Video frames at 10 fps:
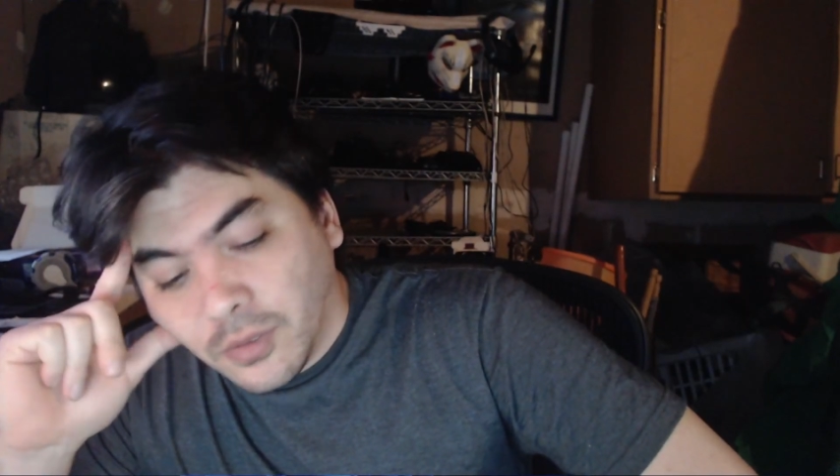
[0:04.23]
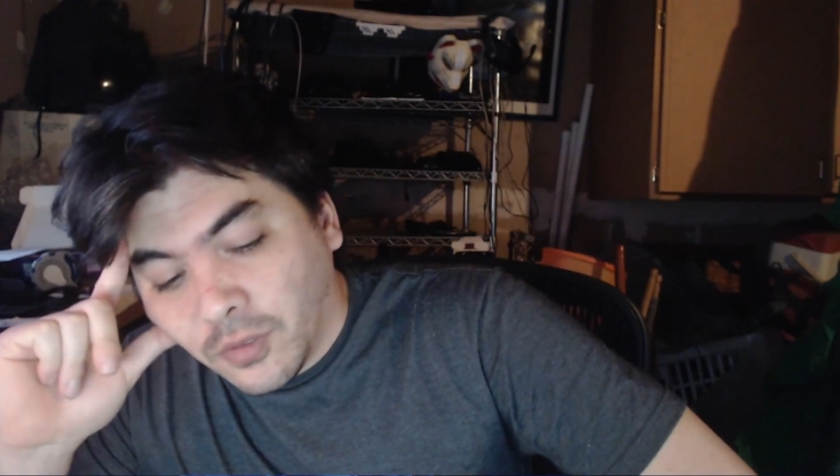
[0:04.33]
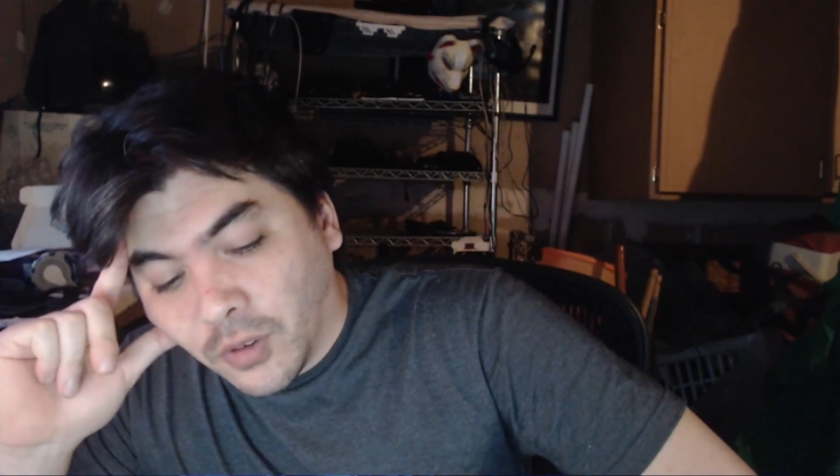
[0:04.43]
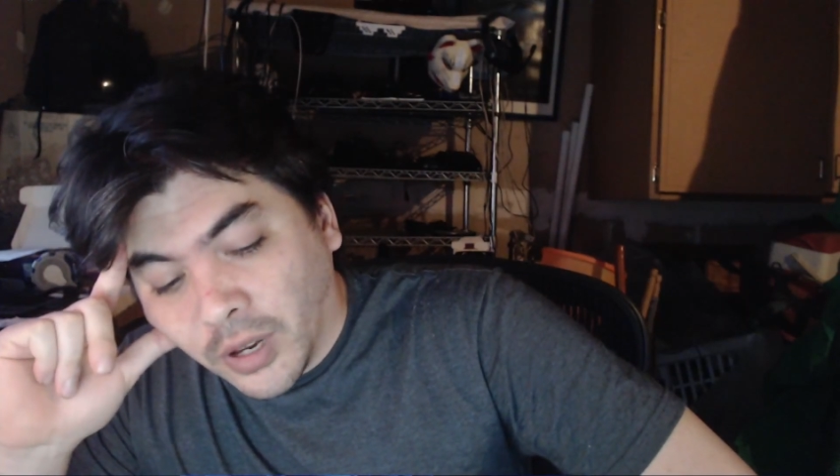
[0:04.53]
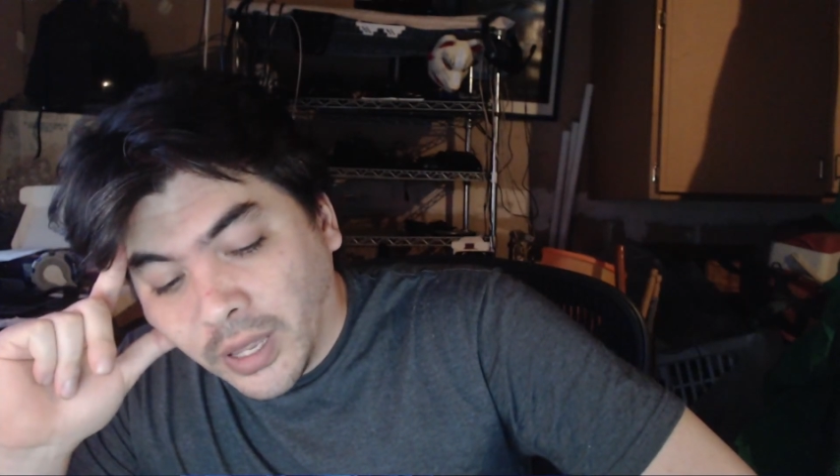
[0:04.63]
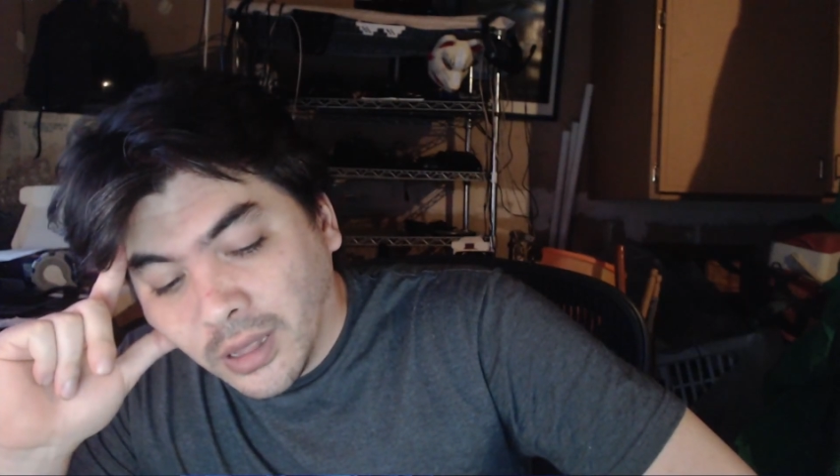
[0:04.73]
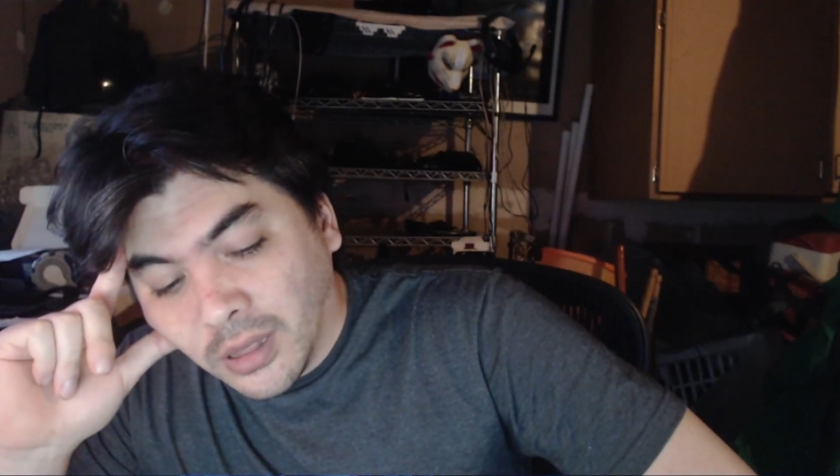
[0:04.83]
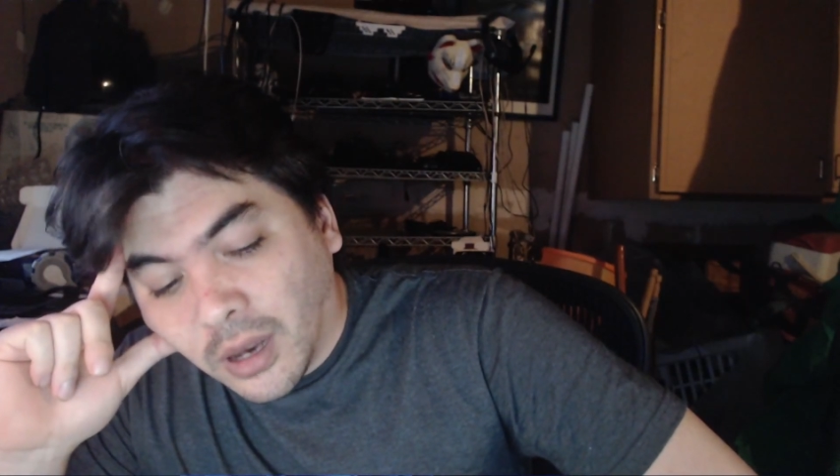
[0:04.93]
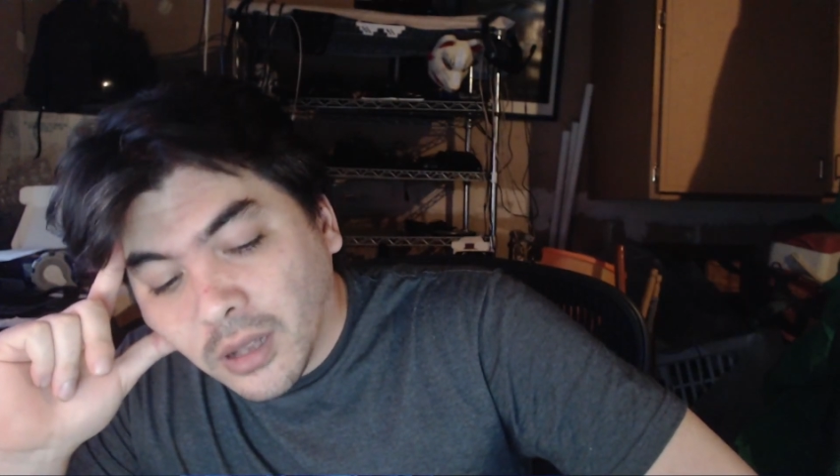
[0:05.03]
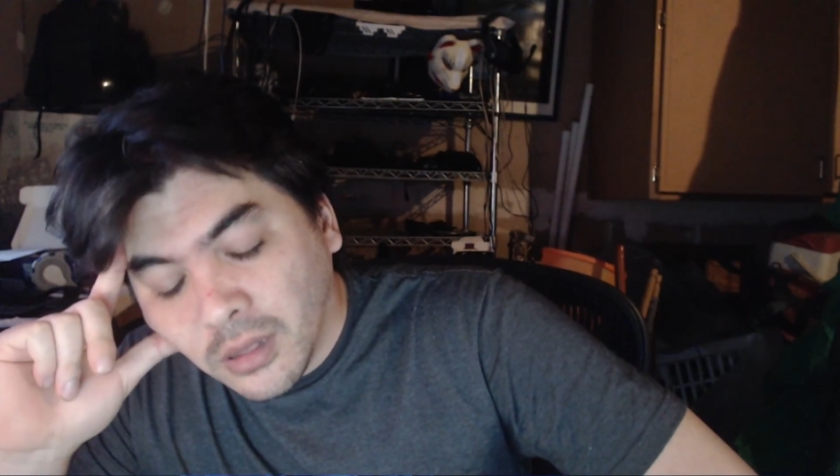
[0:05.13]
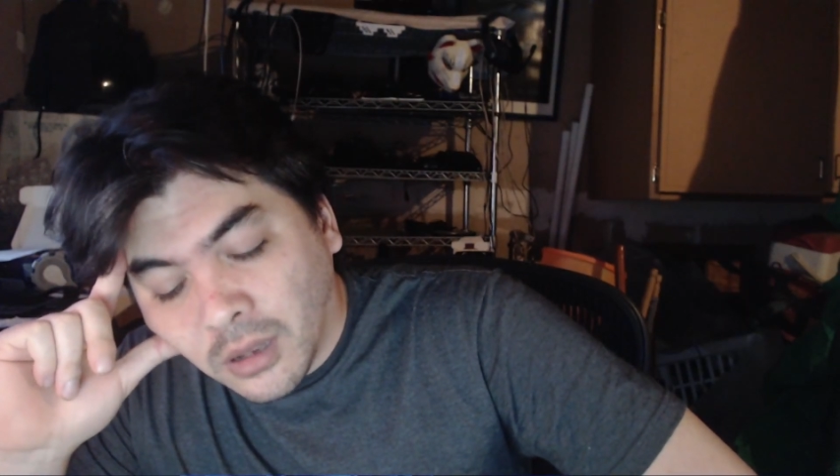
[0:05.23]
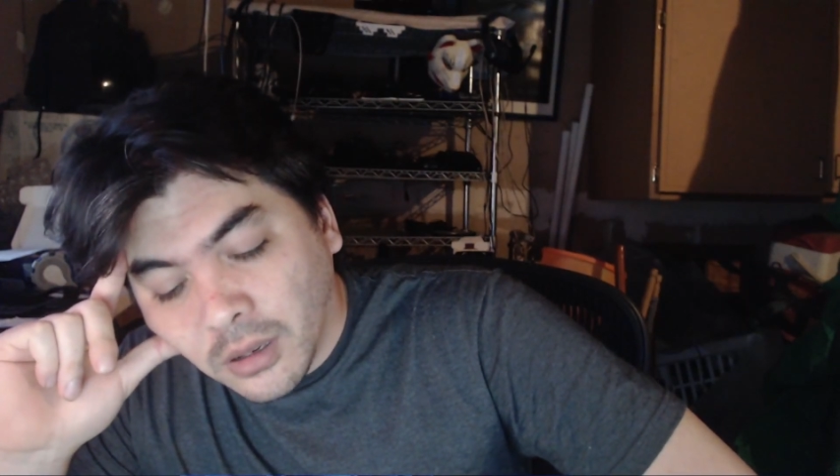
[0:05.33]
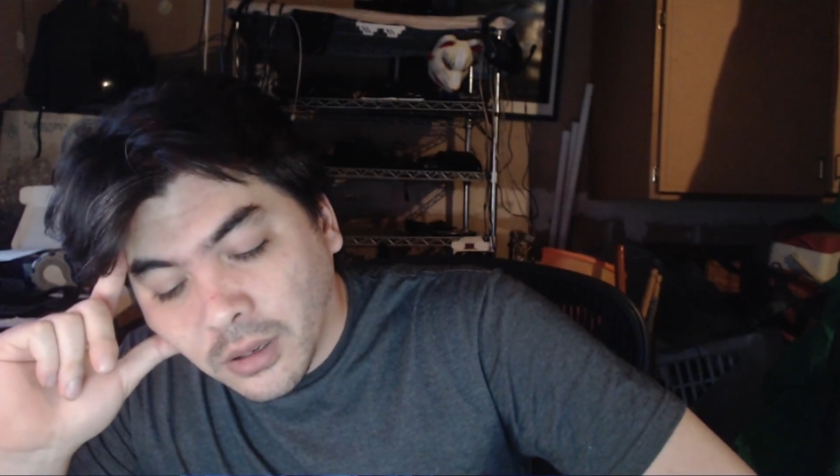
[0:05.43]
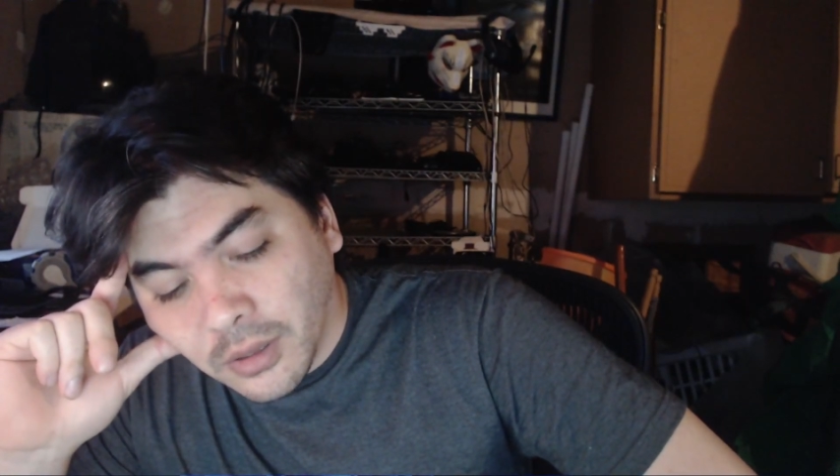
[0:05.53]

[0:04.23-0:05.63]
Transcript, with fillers: for a lot longer